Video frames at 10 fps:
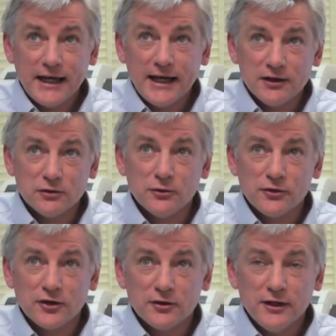and
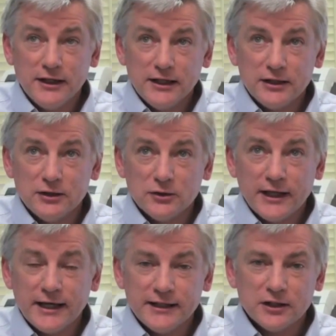also
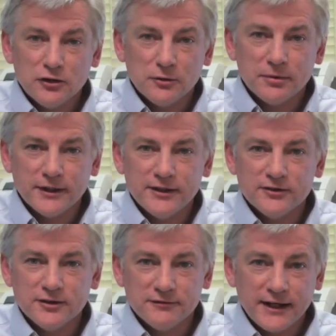look at
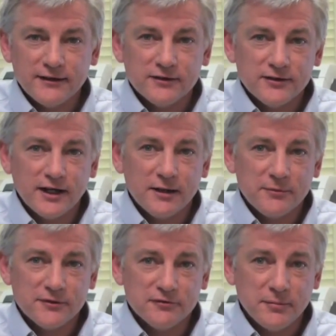incorporation of other
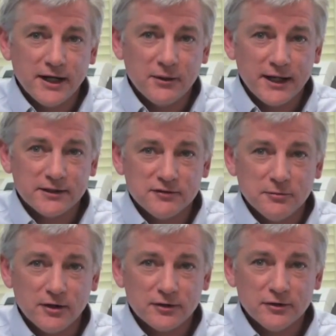types of bioactive
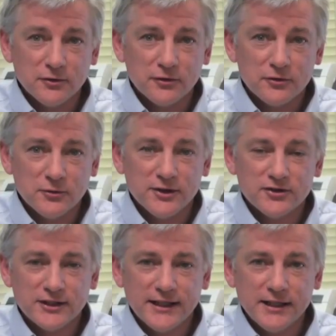molecules
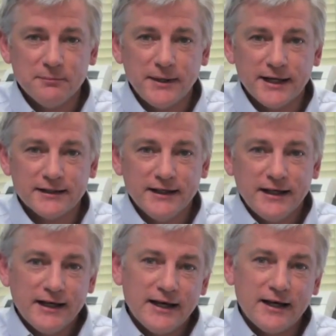which can impact
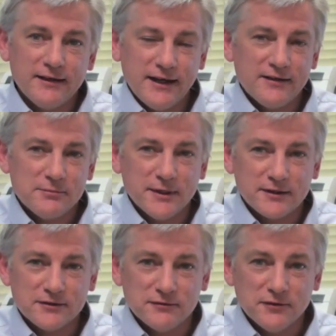other
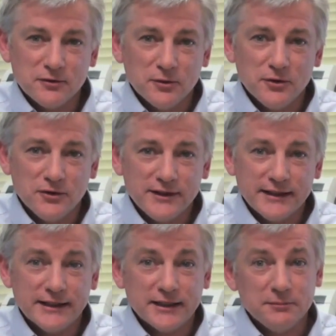aspects of the wound healing